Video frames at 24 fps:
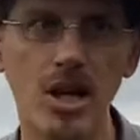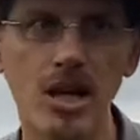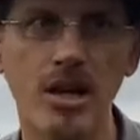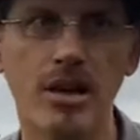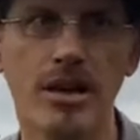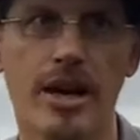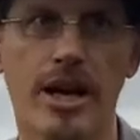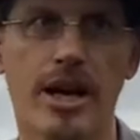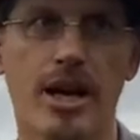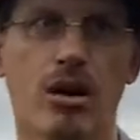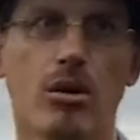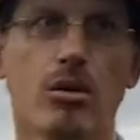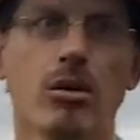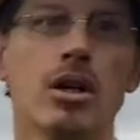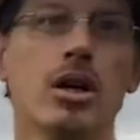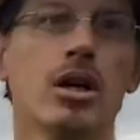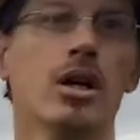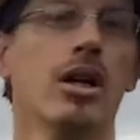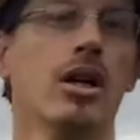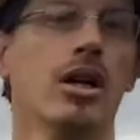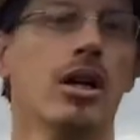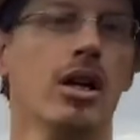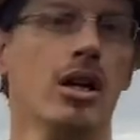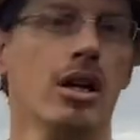Now,
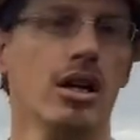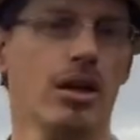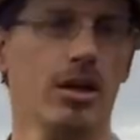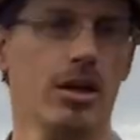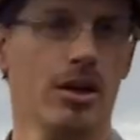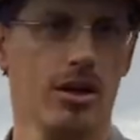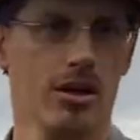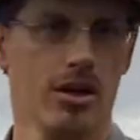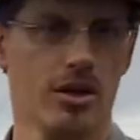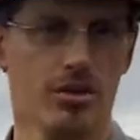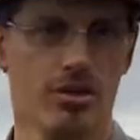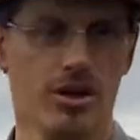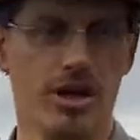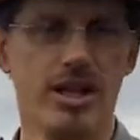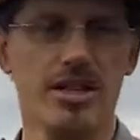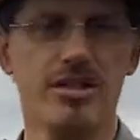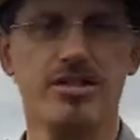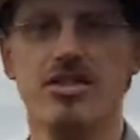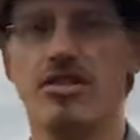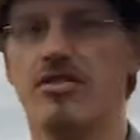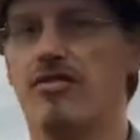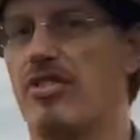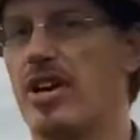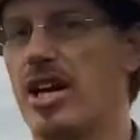Grant's
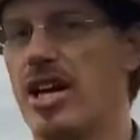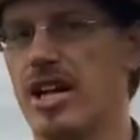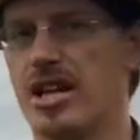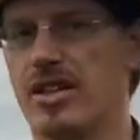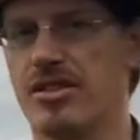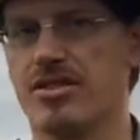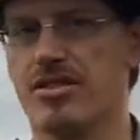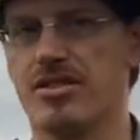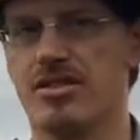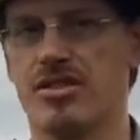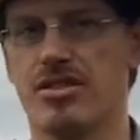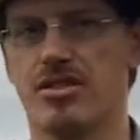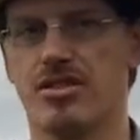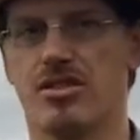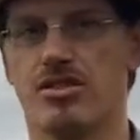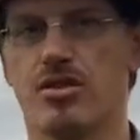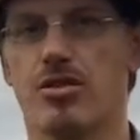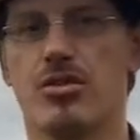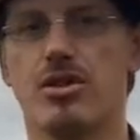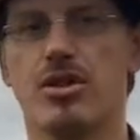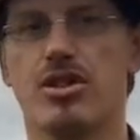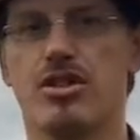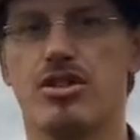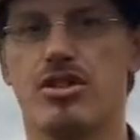advance is
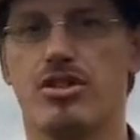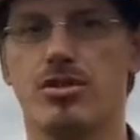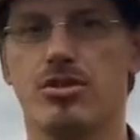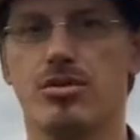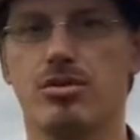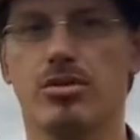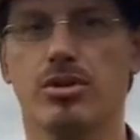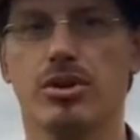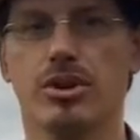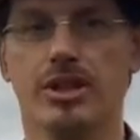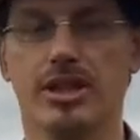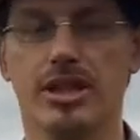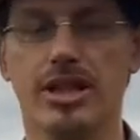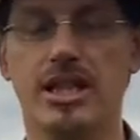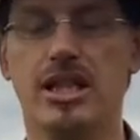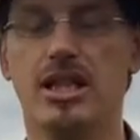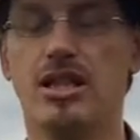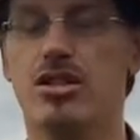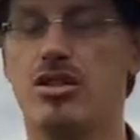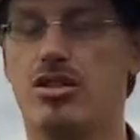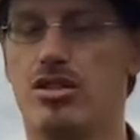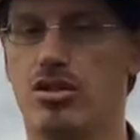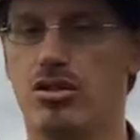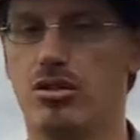going to lead
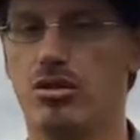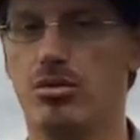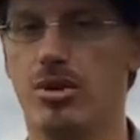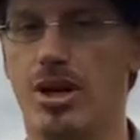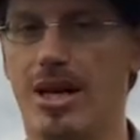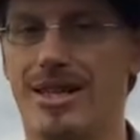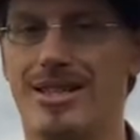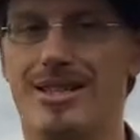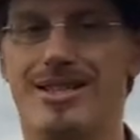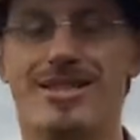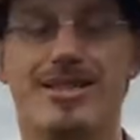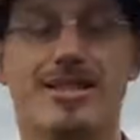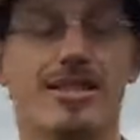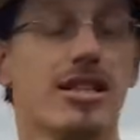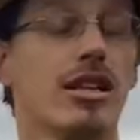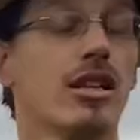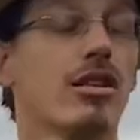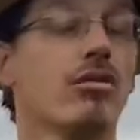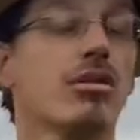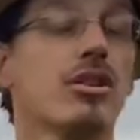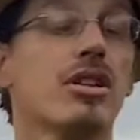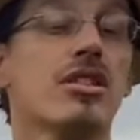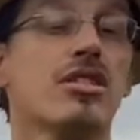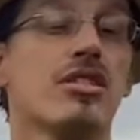to a
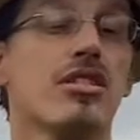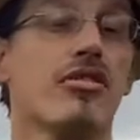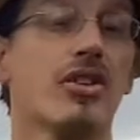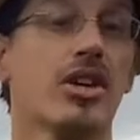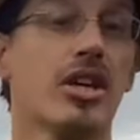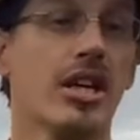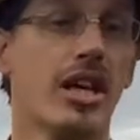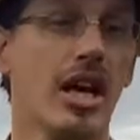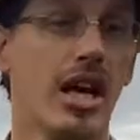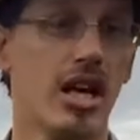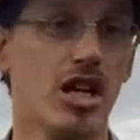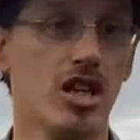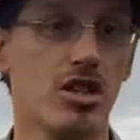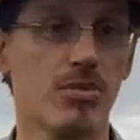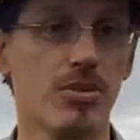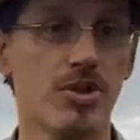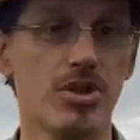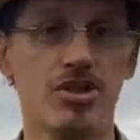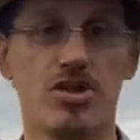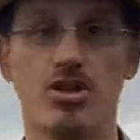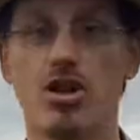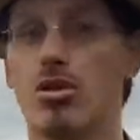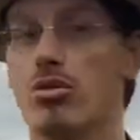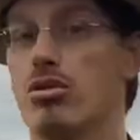series of
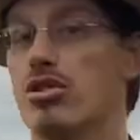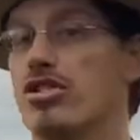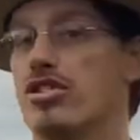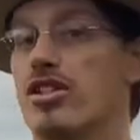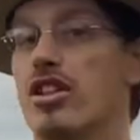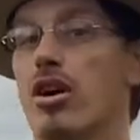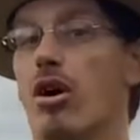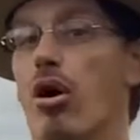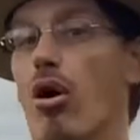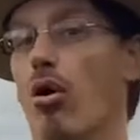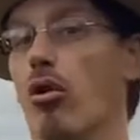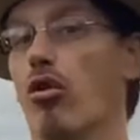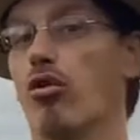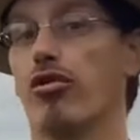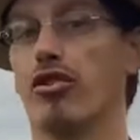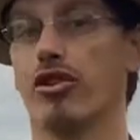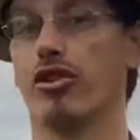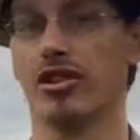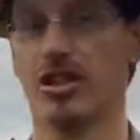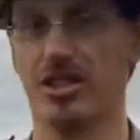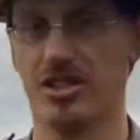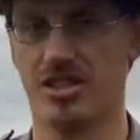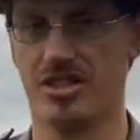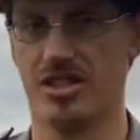engagements known as the Overland